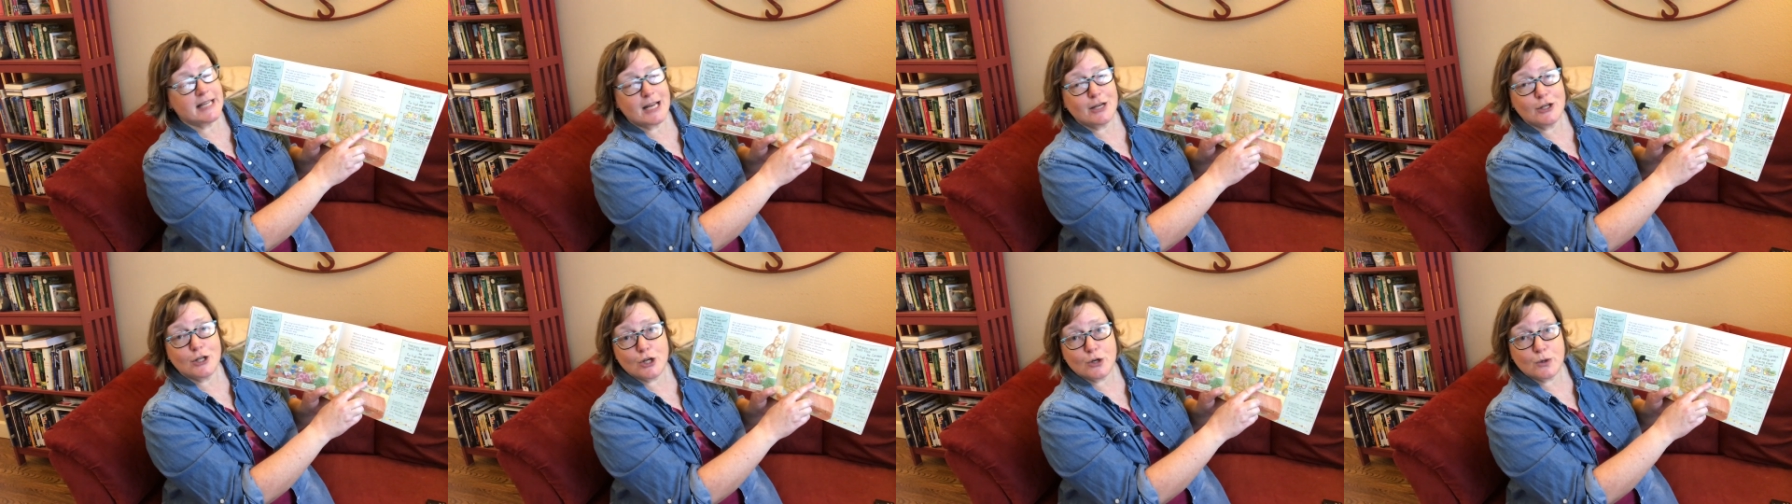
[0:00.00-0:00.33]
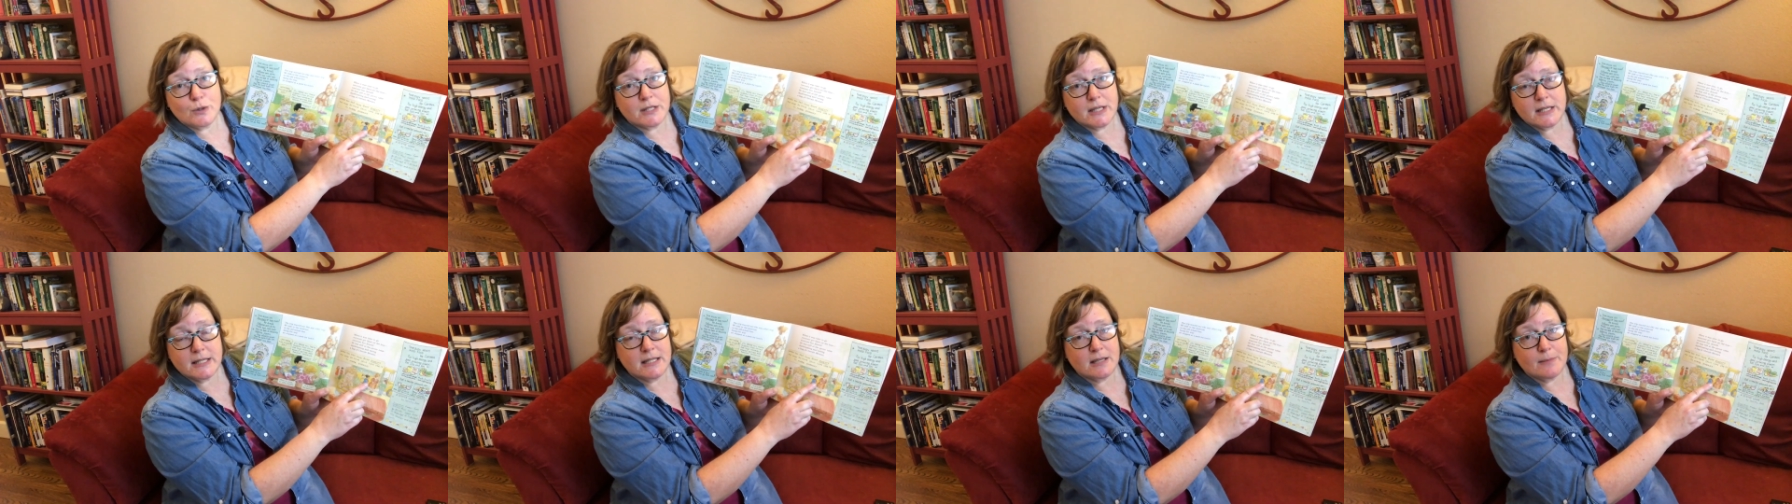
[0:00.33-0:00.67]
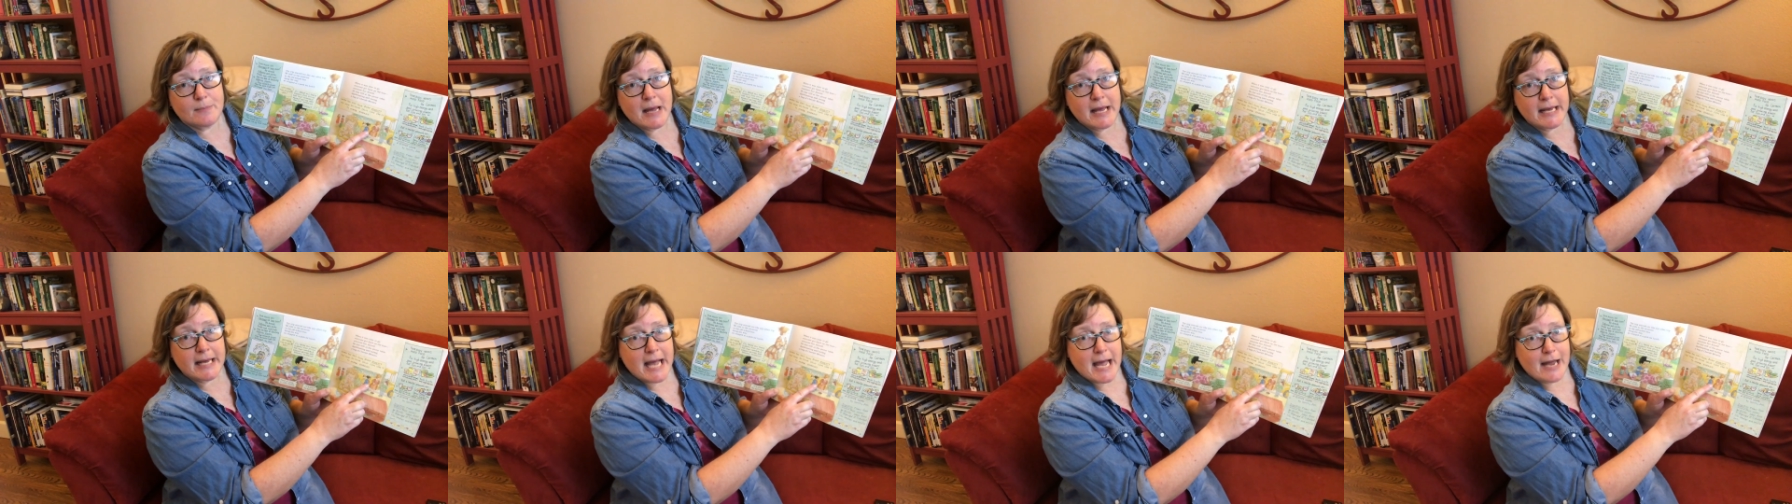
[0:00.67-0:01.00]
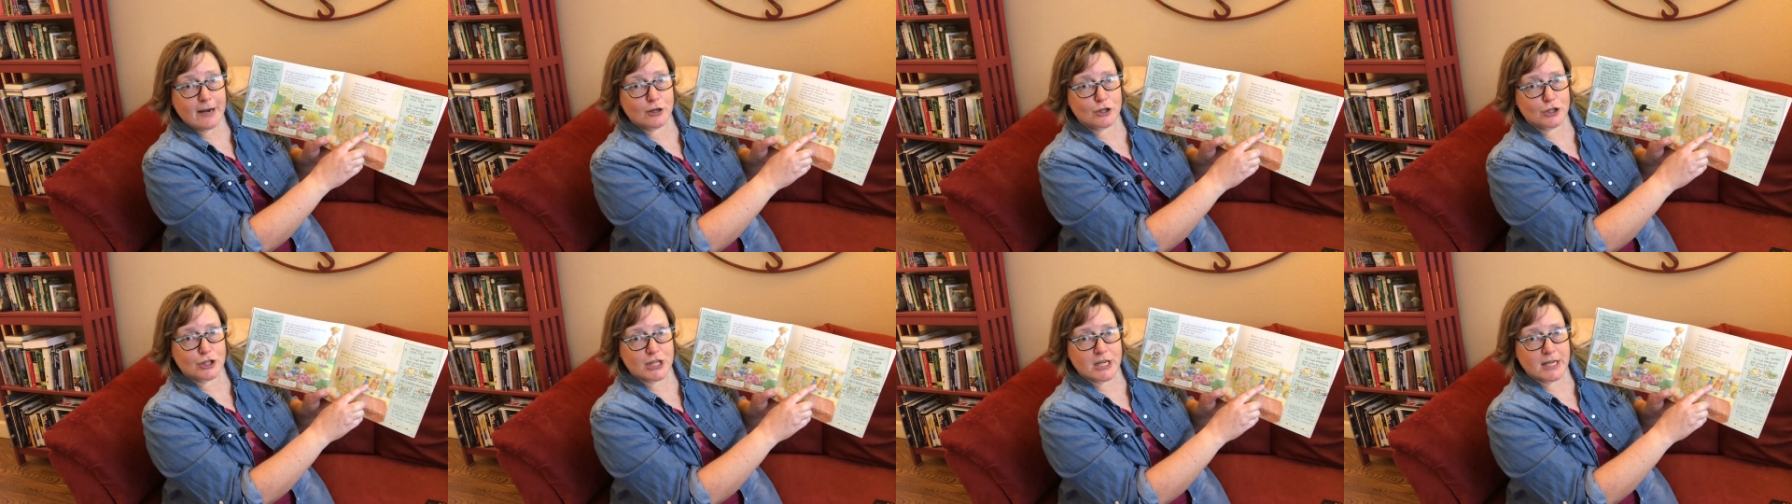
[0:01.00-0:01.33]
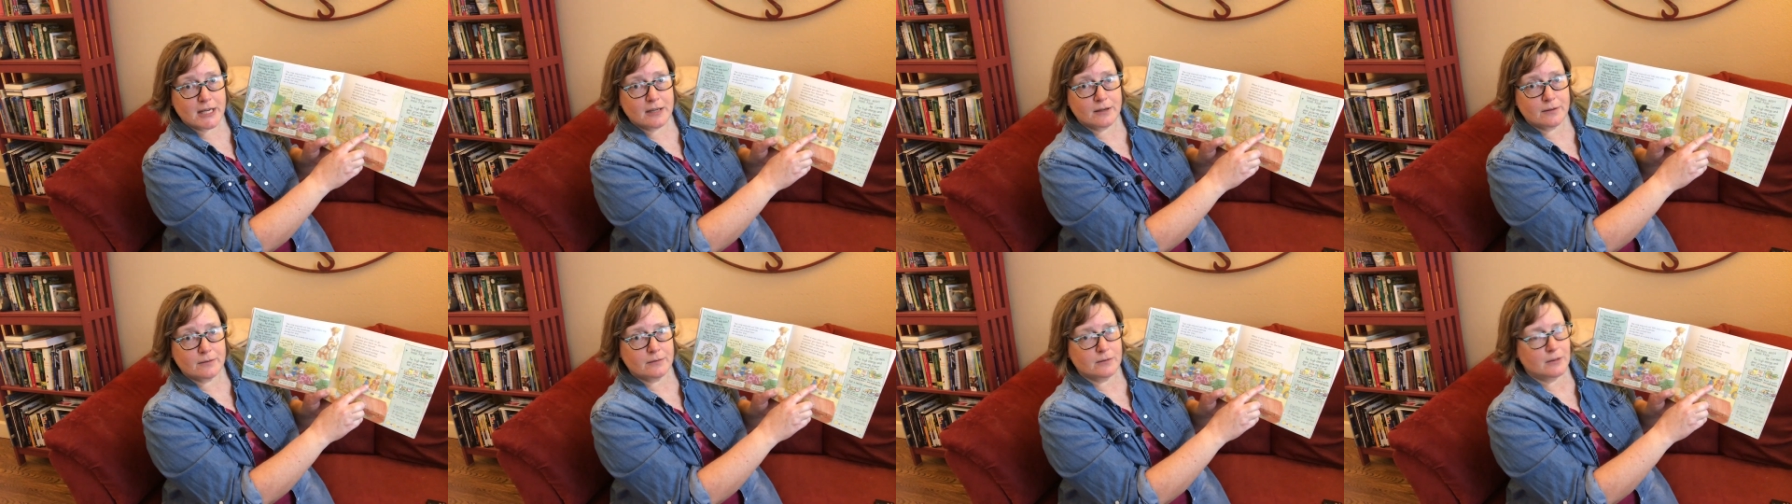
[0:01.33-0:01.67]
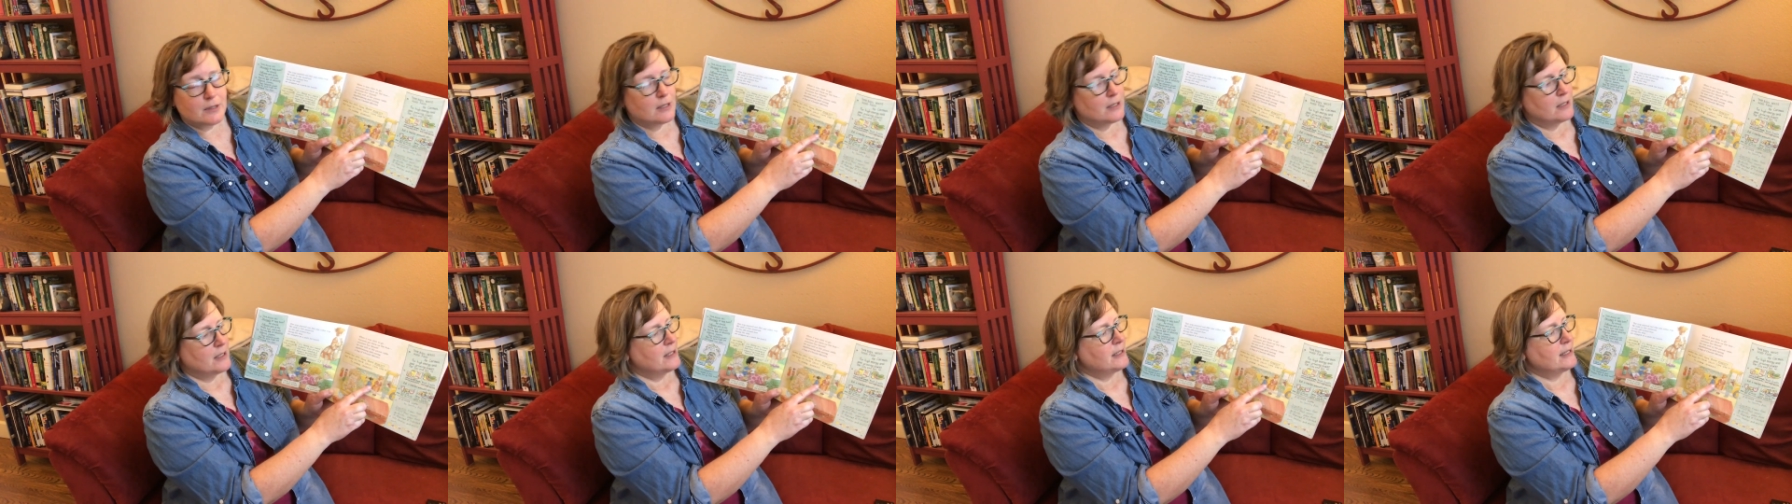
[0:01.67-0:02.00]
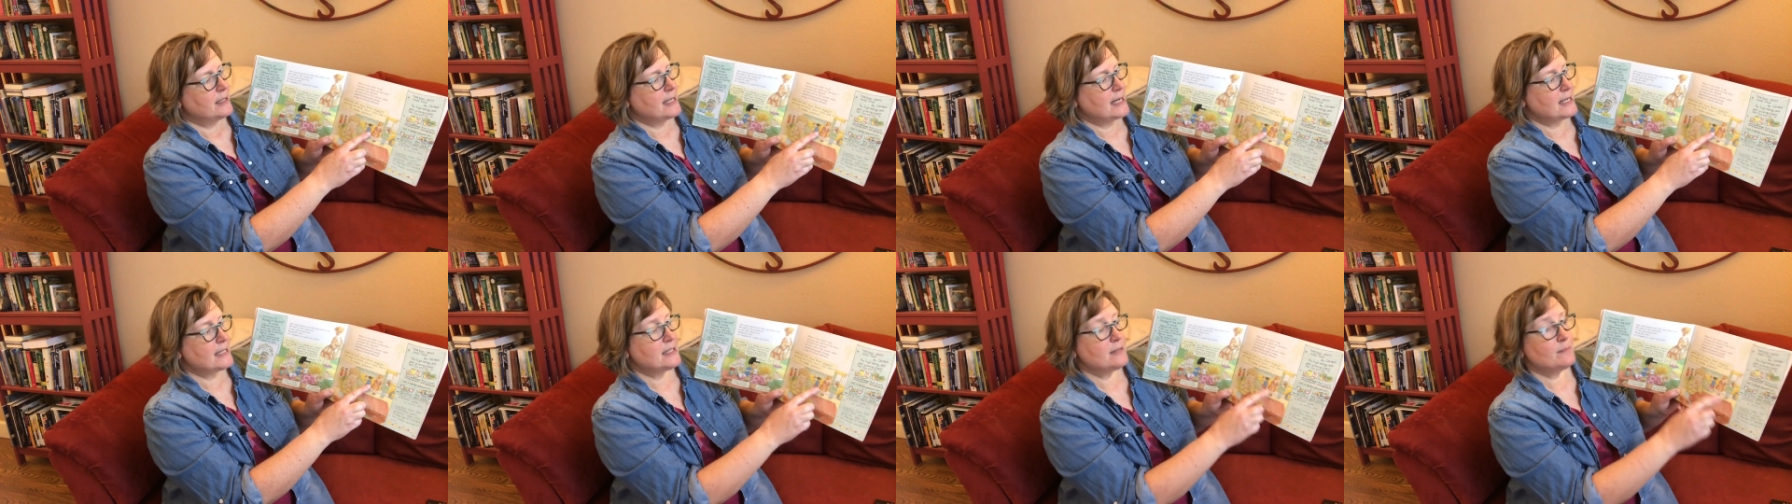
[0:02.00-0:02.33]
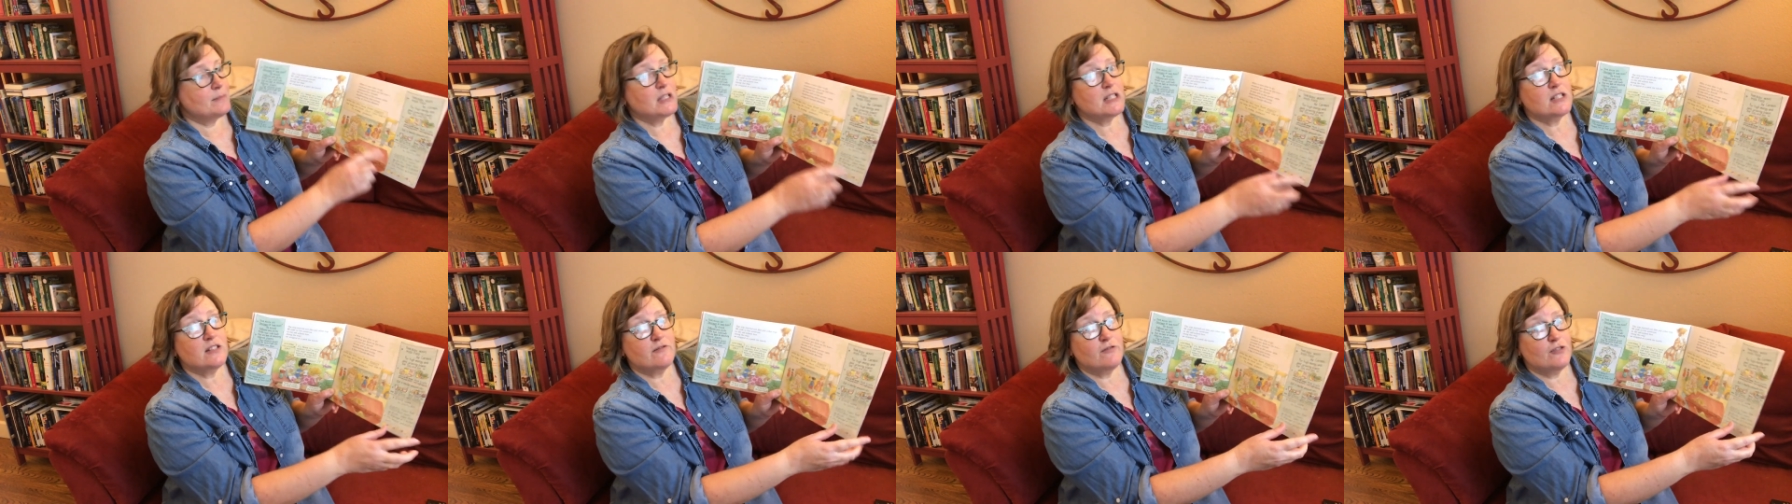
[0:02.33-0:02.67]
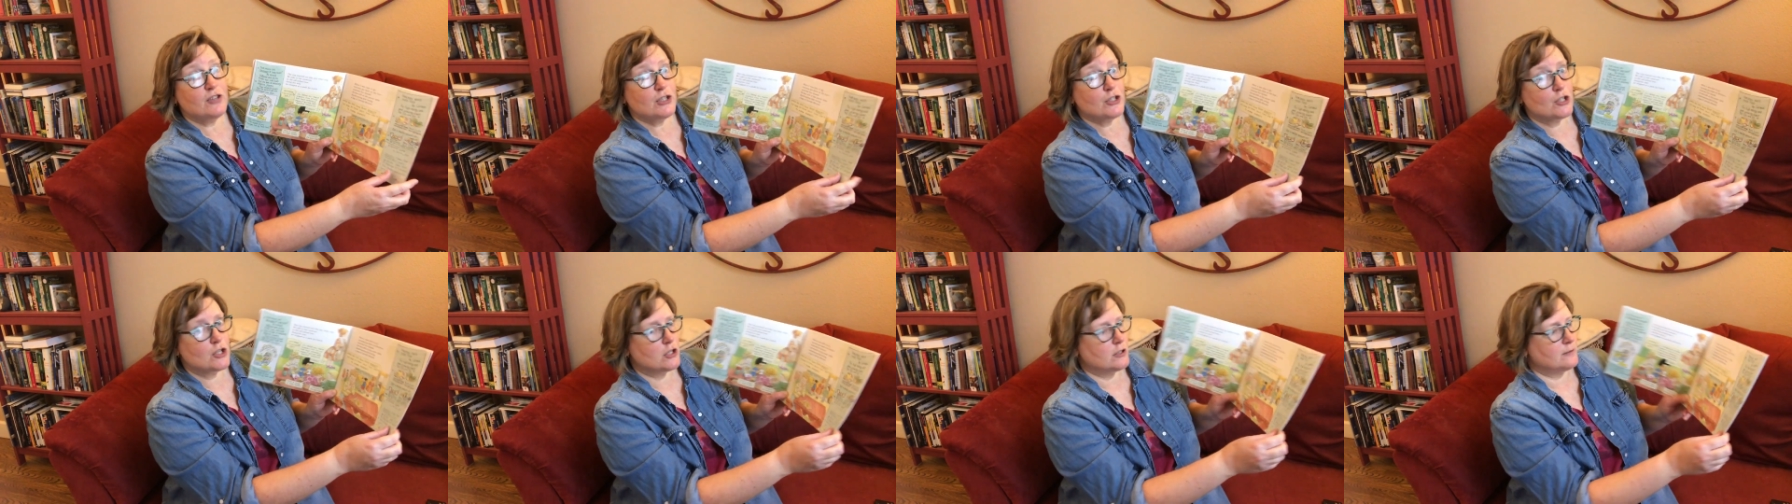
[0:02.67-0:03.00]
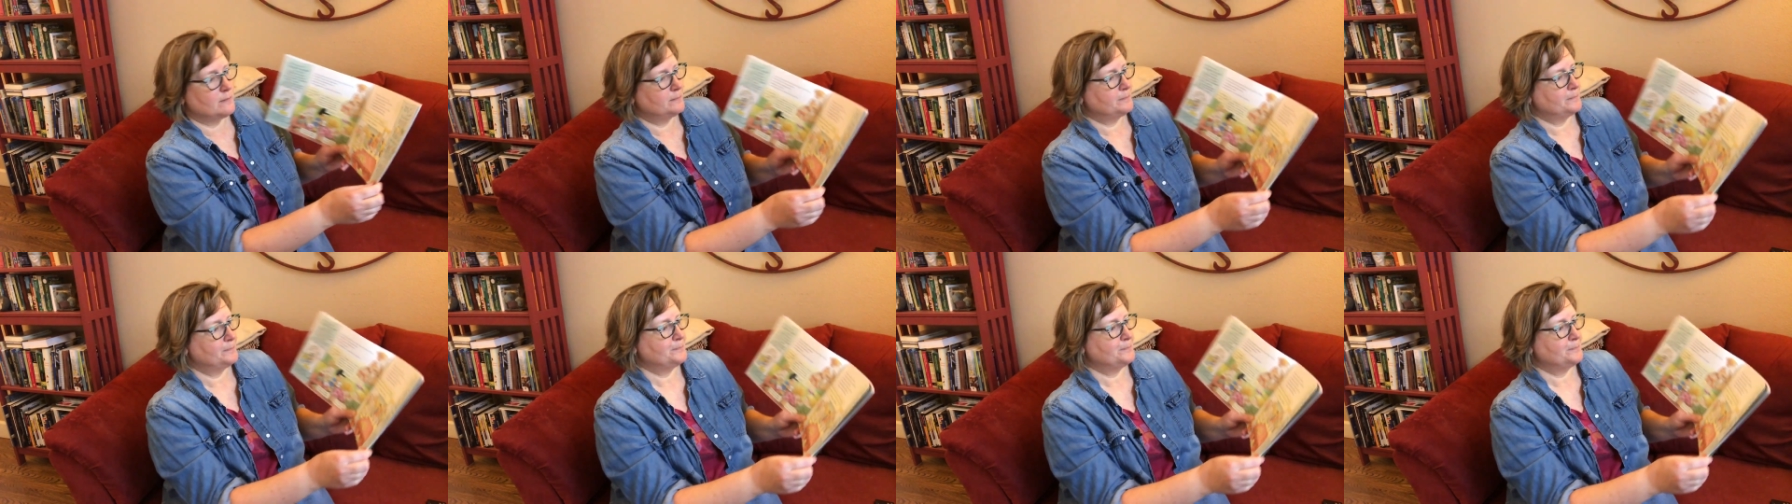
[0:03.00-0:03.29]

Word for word: can use it to make energy. That's Ms. Frizzle.